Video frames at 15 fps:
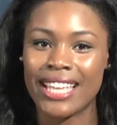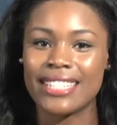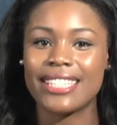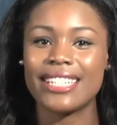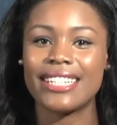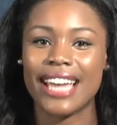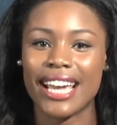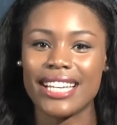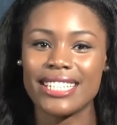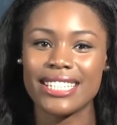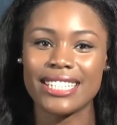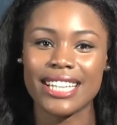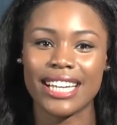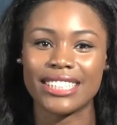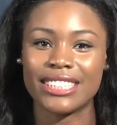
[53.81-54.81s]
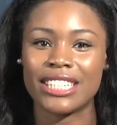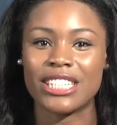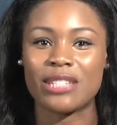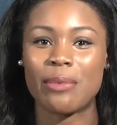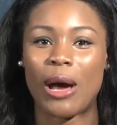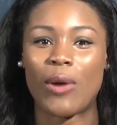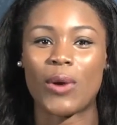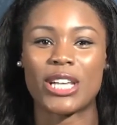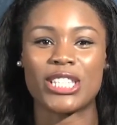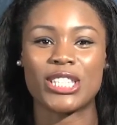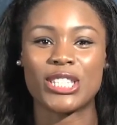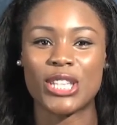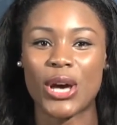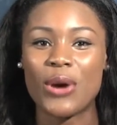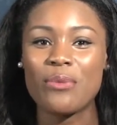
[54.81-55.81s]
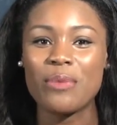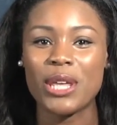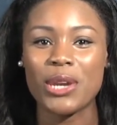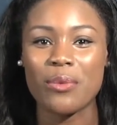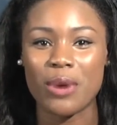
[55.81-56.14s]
Today's discussion is about why so many